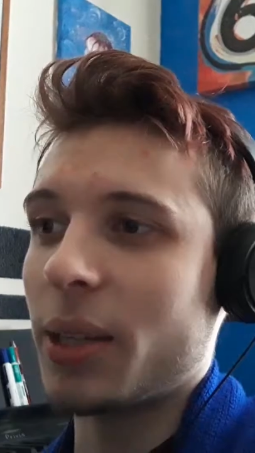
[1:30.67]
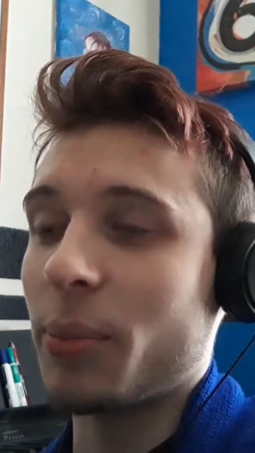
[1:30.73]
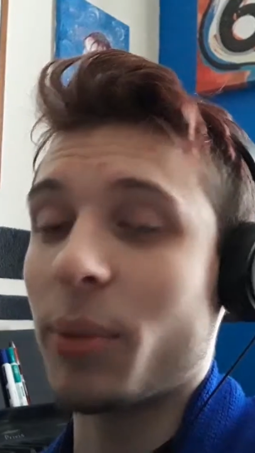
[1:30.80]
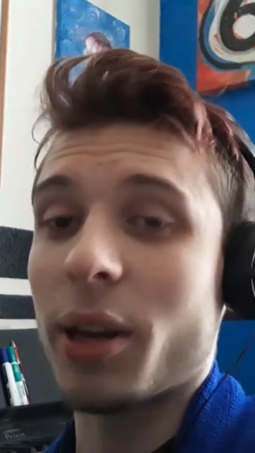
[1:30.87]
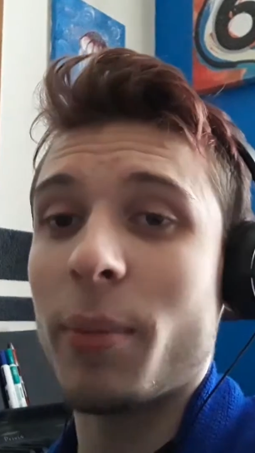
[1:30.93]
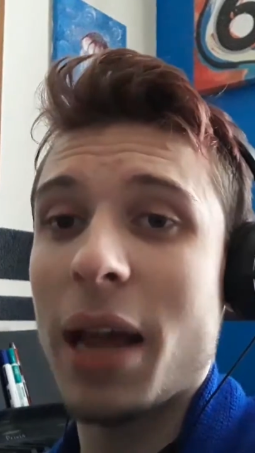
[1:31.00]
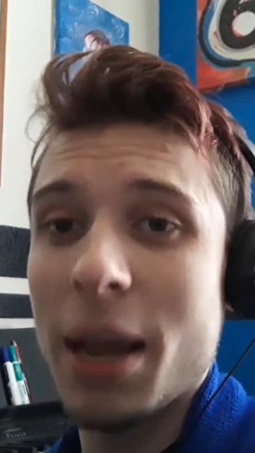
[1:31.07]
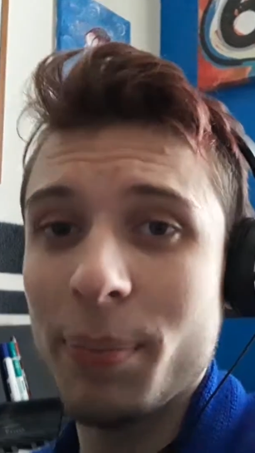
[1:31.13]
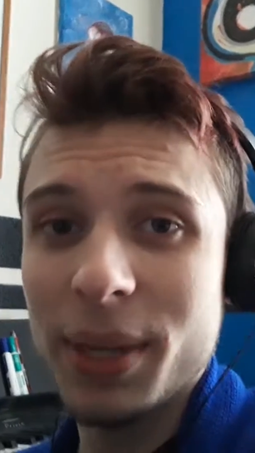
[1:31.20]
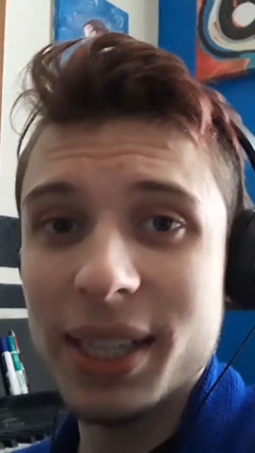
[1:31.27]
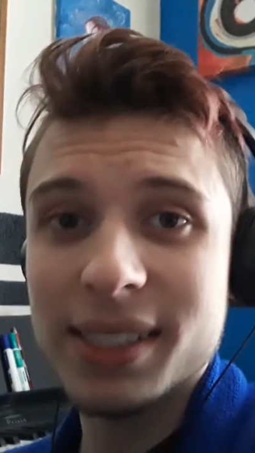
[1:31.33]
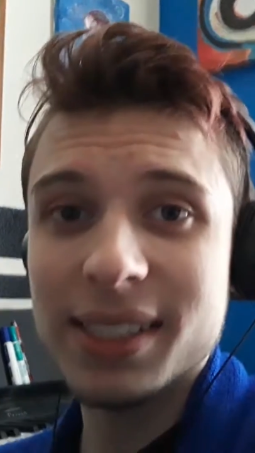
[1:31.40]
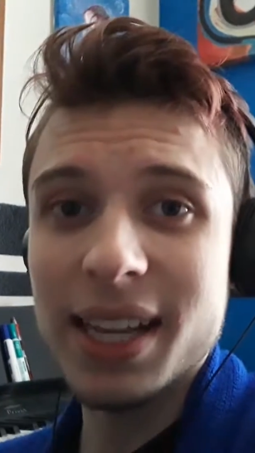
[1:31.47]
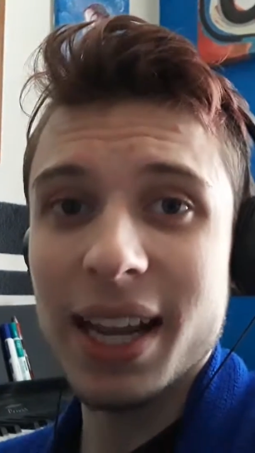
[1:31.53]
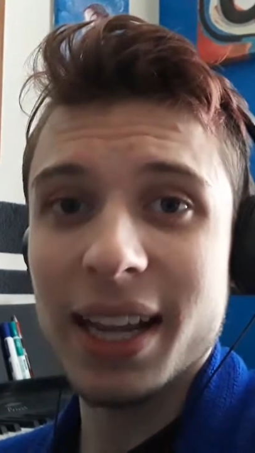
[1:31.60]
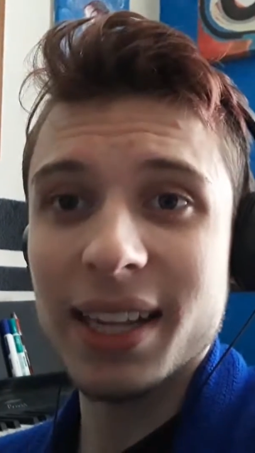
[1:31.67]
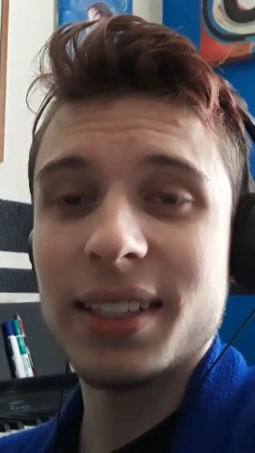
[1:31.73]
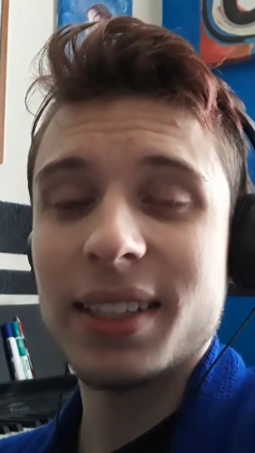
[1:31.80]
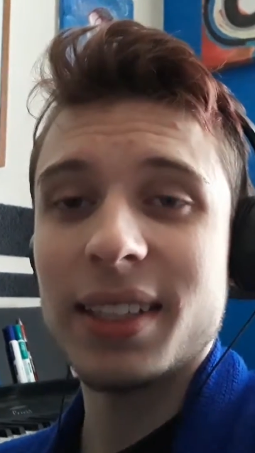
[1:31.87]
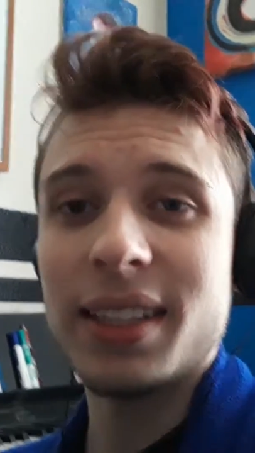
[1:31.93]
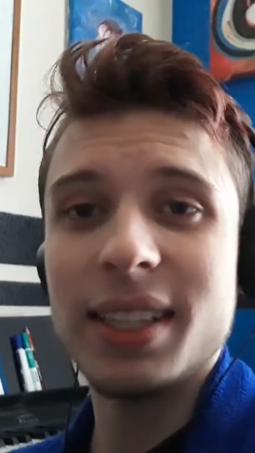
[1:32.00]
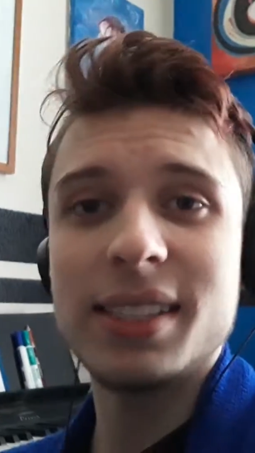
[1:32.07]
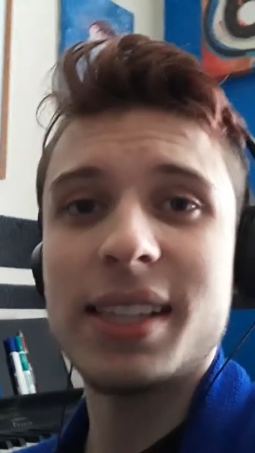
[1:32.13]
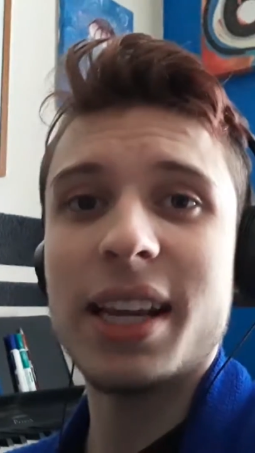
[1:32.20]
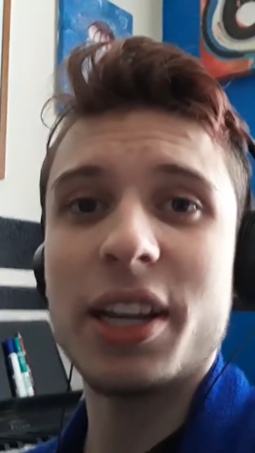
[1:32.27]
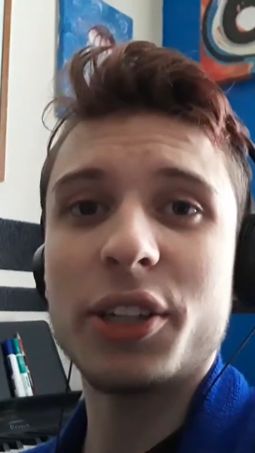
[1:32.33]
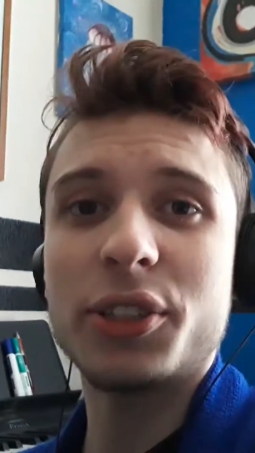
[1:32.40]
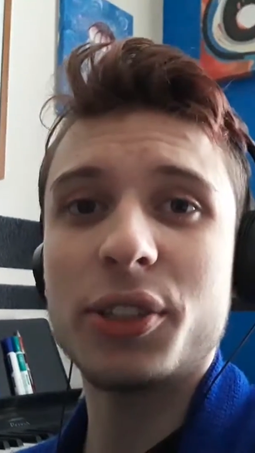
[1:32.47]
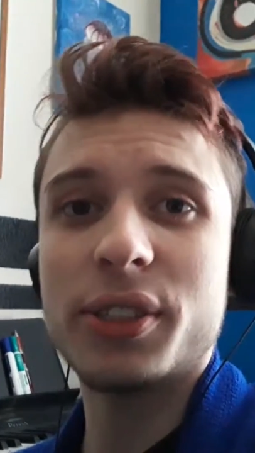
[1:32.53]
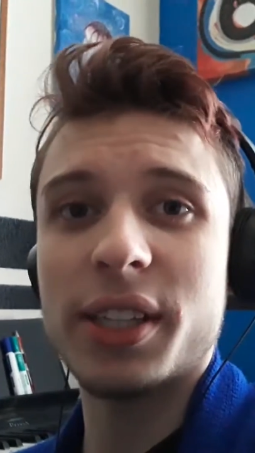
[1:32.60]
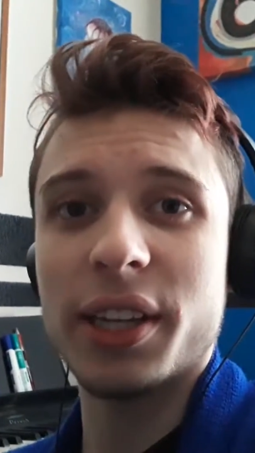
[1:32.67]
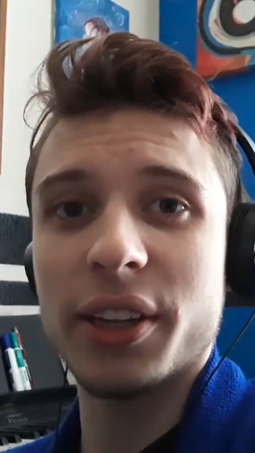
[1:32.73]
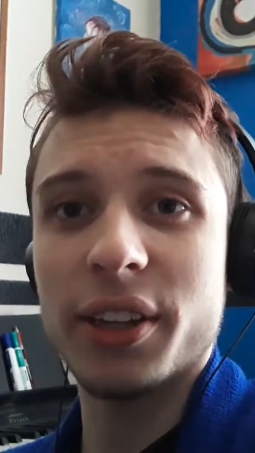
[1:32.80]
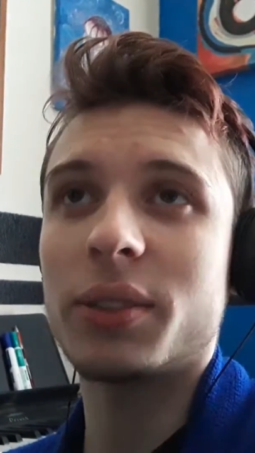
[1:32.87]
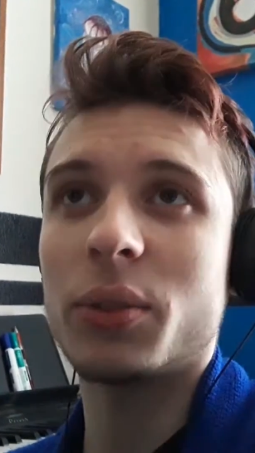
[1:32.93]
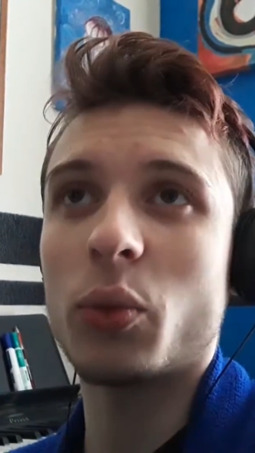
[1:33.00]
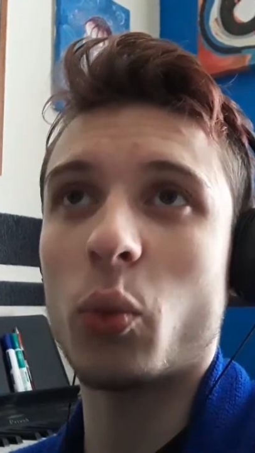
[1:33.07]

But I'm happy to say, these characters here